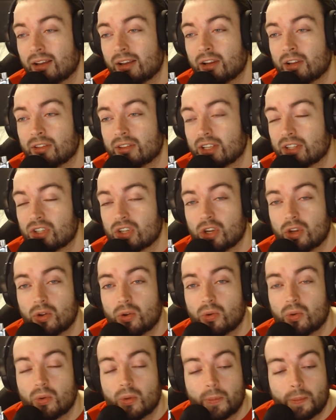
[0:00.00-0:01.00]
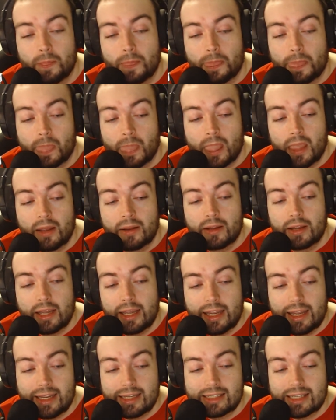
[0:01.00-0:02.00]

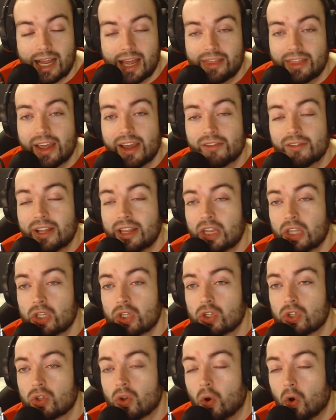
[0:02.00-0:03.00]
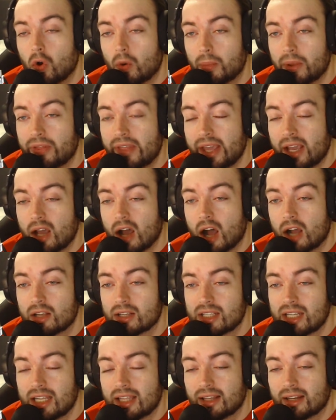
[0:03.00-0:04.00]
It's like they're in the storm and they can't
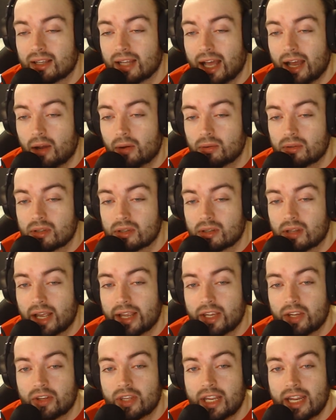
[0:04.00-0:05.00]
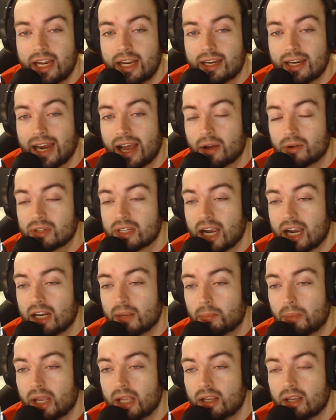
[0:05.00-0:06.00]
see the clouds. Like, you need an outside
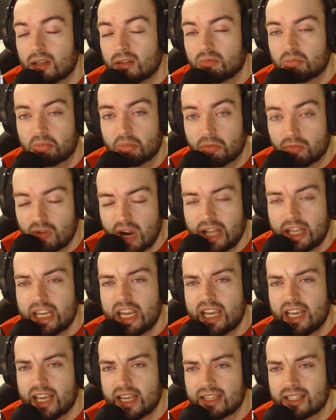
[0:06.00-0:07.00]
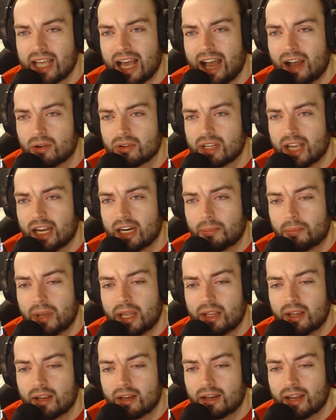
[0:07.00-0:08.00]
opinion. Ranić is that outside
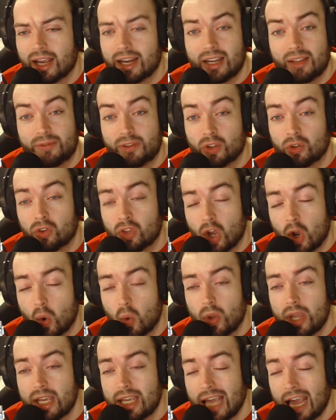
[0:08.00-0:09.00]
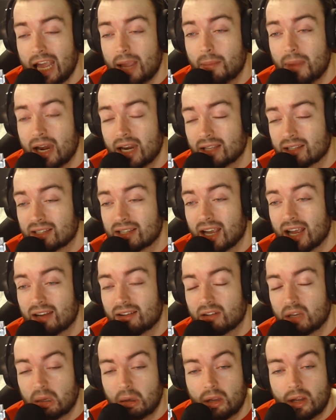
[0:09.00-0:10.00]
opinion. And if you'll know, he came in and said,
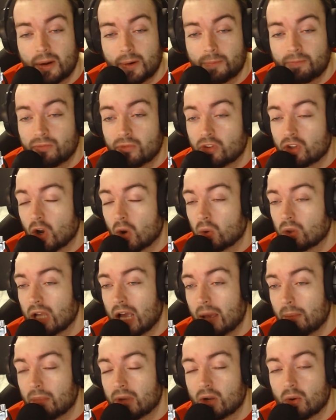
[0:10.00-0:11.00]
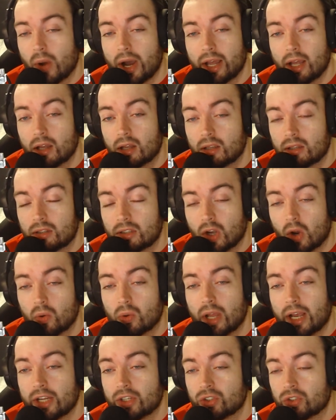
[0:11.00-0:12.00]
don't like Maguire, don't
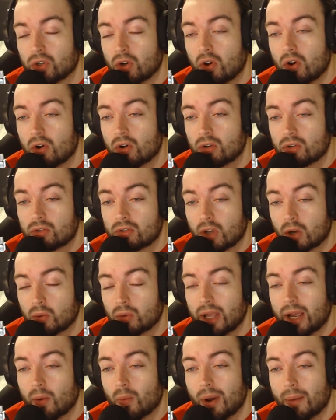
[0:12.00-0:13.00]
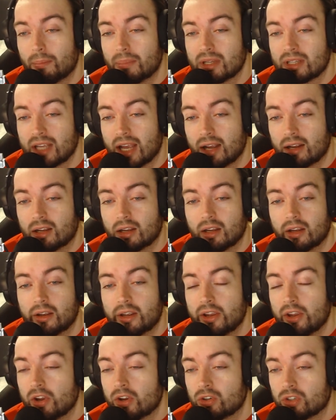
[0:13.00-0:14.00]
like Shaw, don't like Wan-Bissaka,
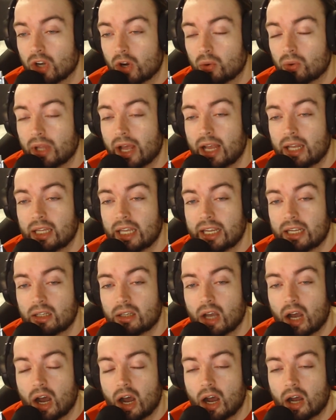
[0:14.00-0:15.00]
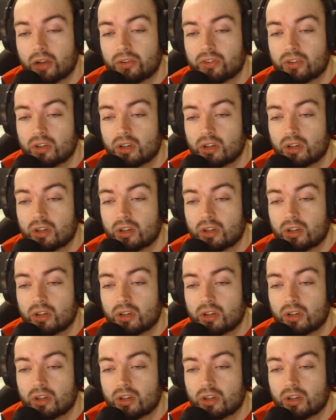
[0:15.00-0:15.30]
don't like Lingard,